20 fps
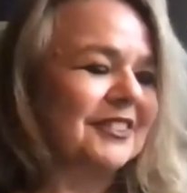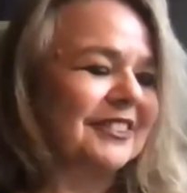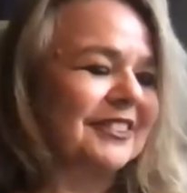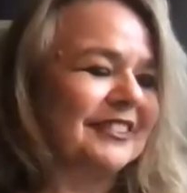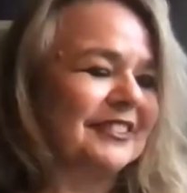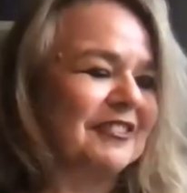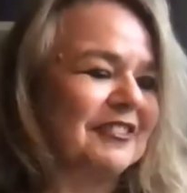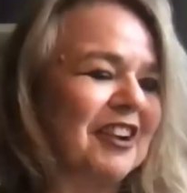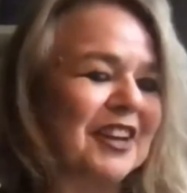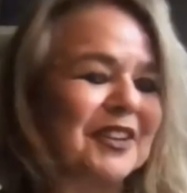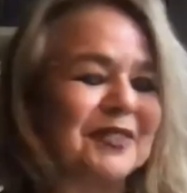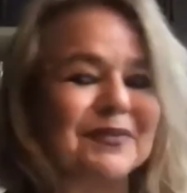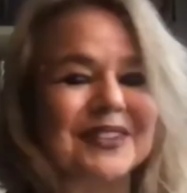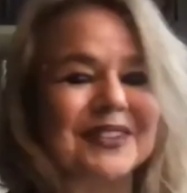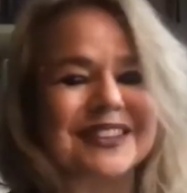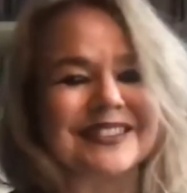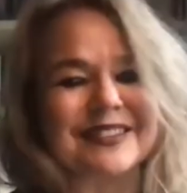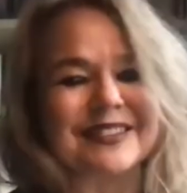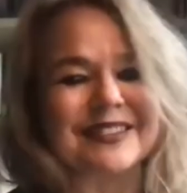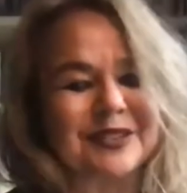described
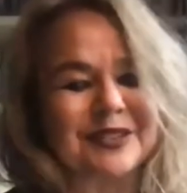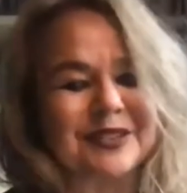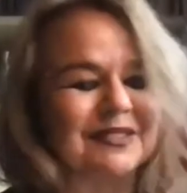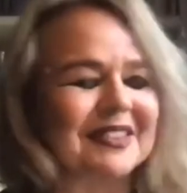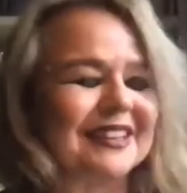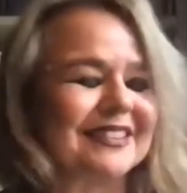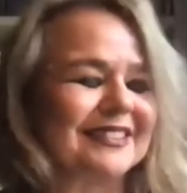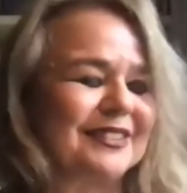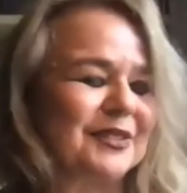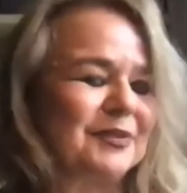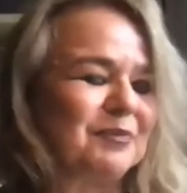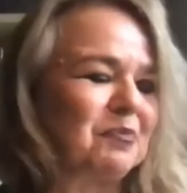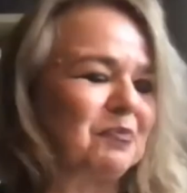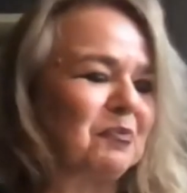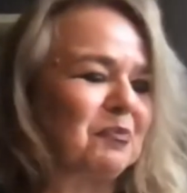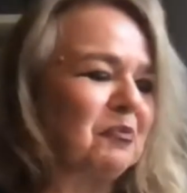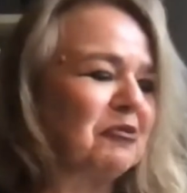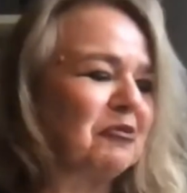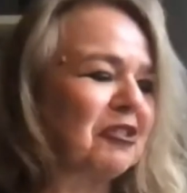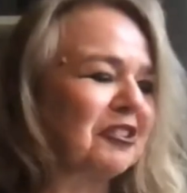this this
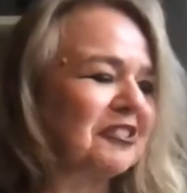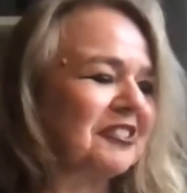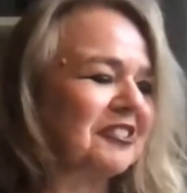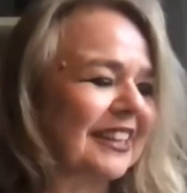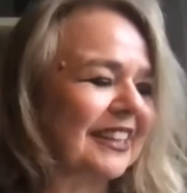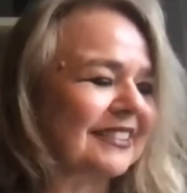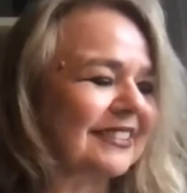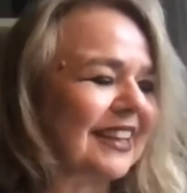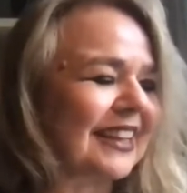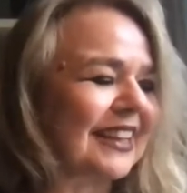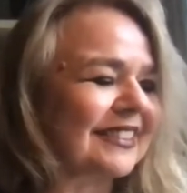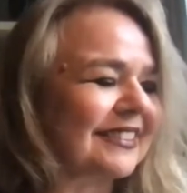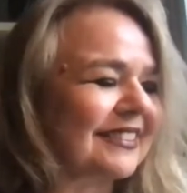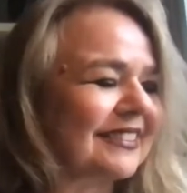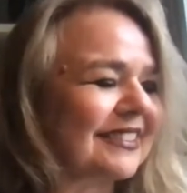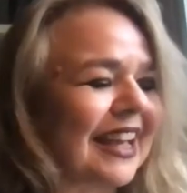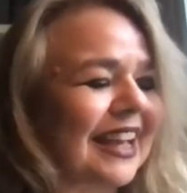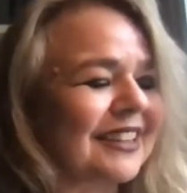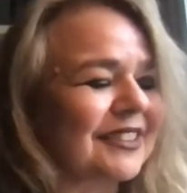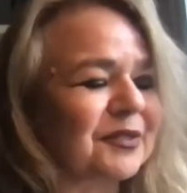project as
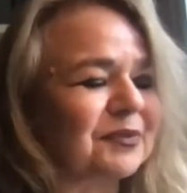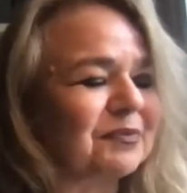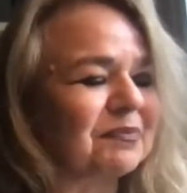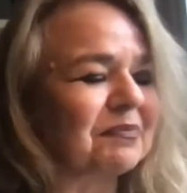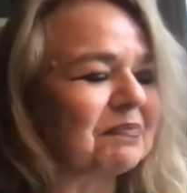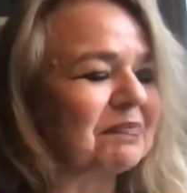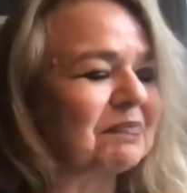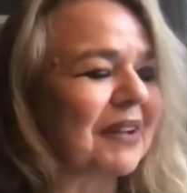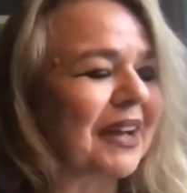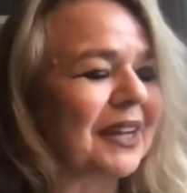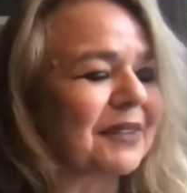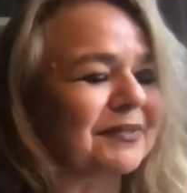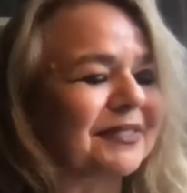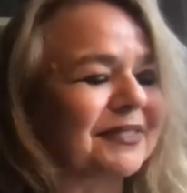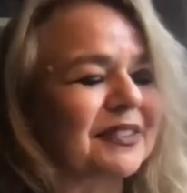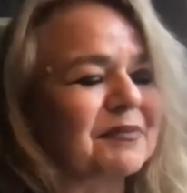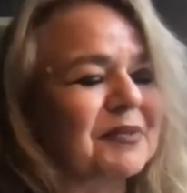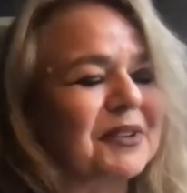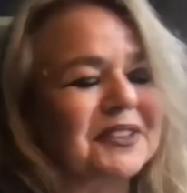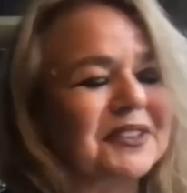as perhaps
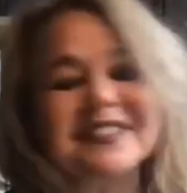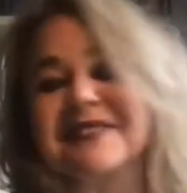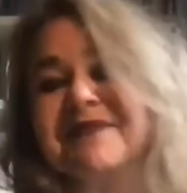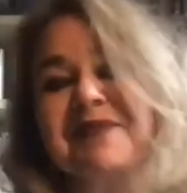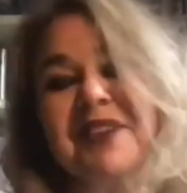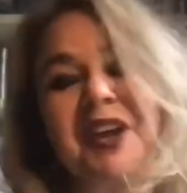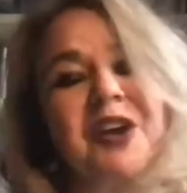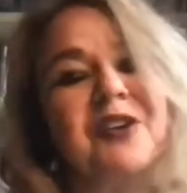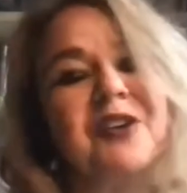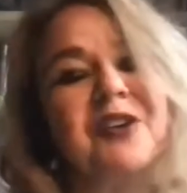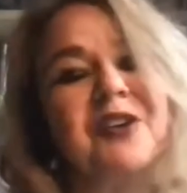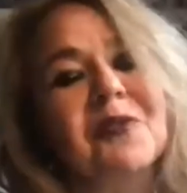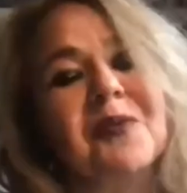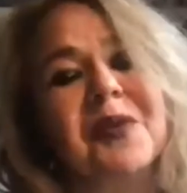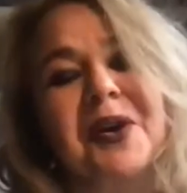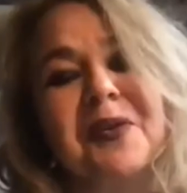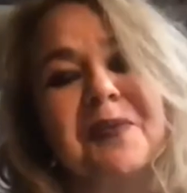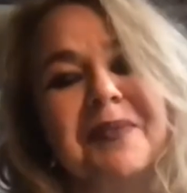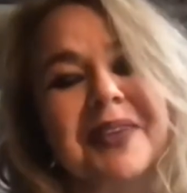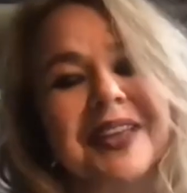the most
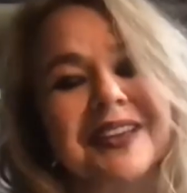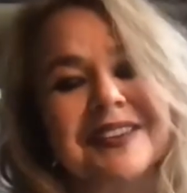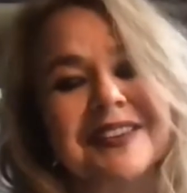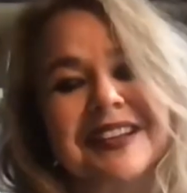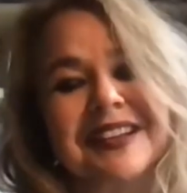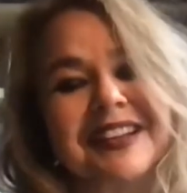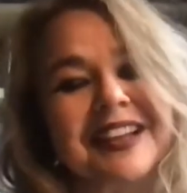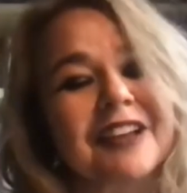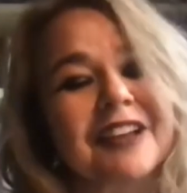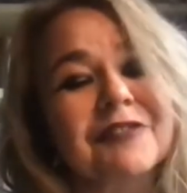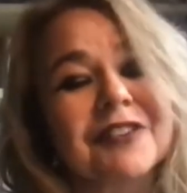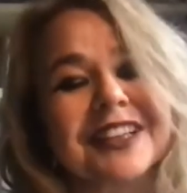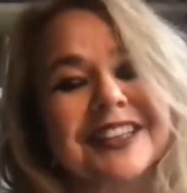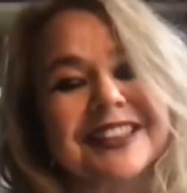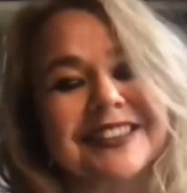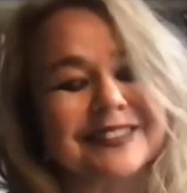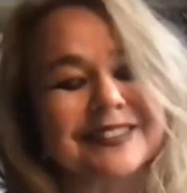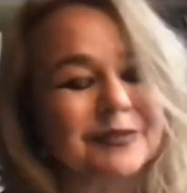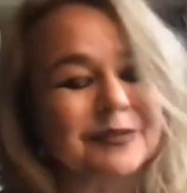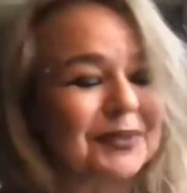overwhelming and
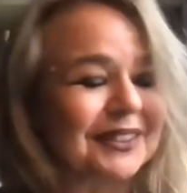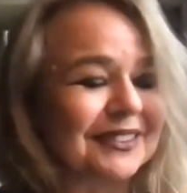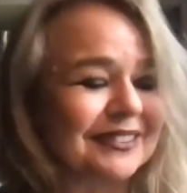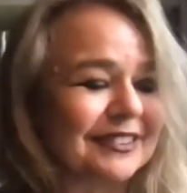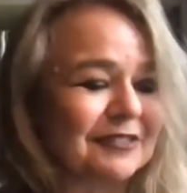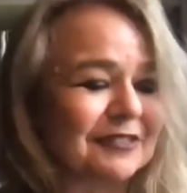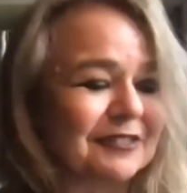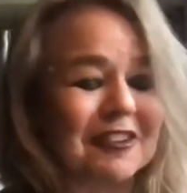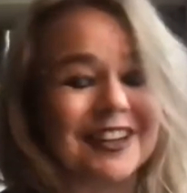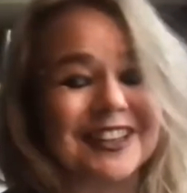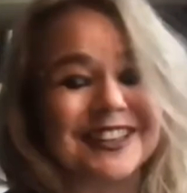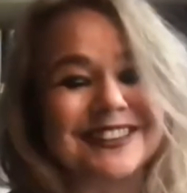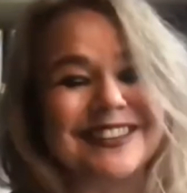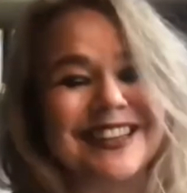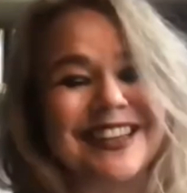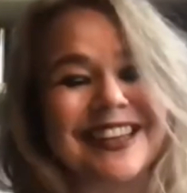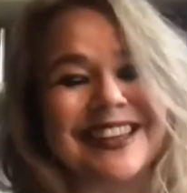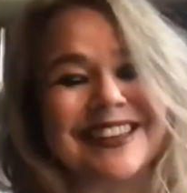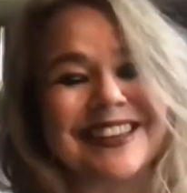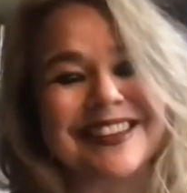loveliest piece of
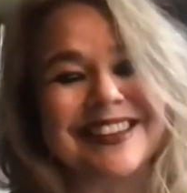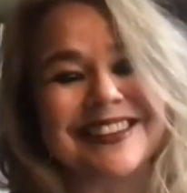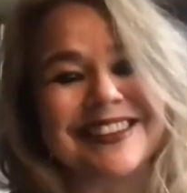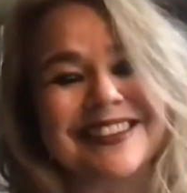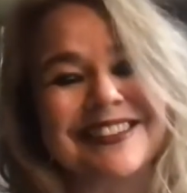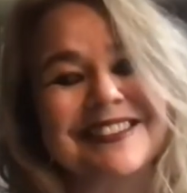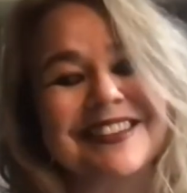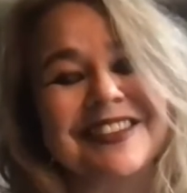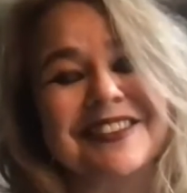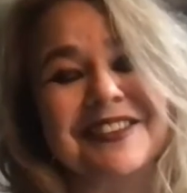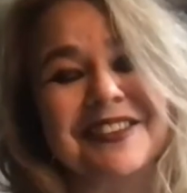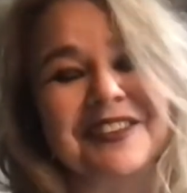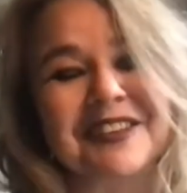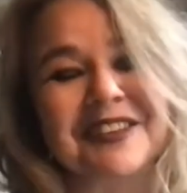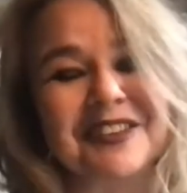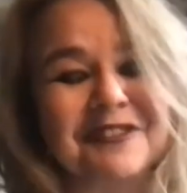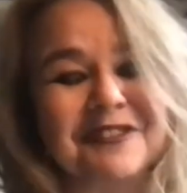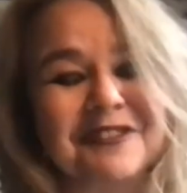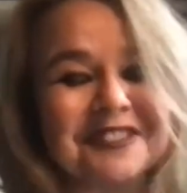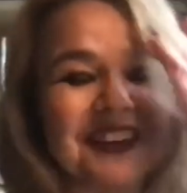writing that, that
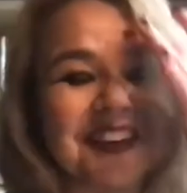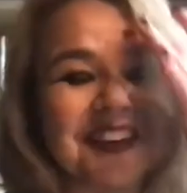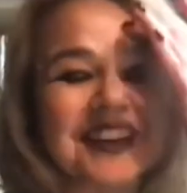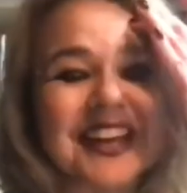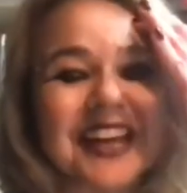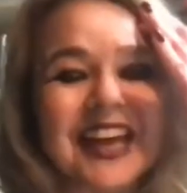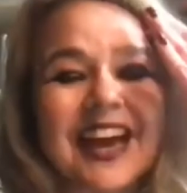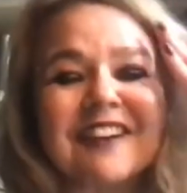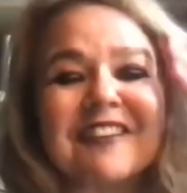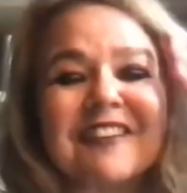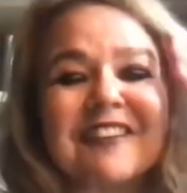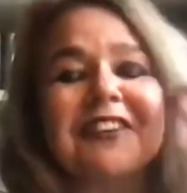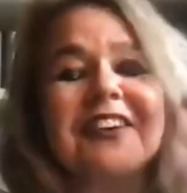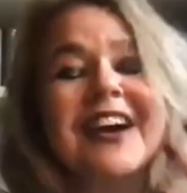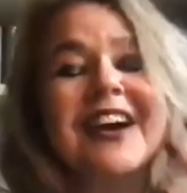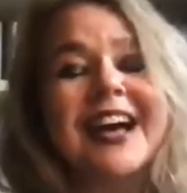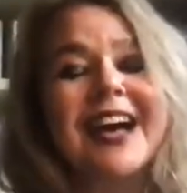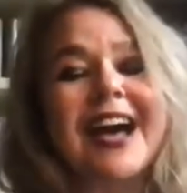you've done, Carol.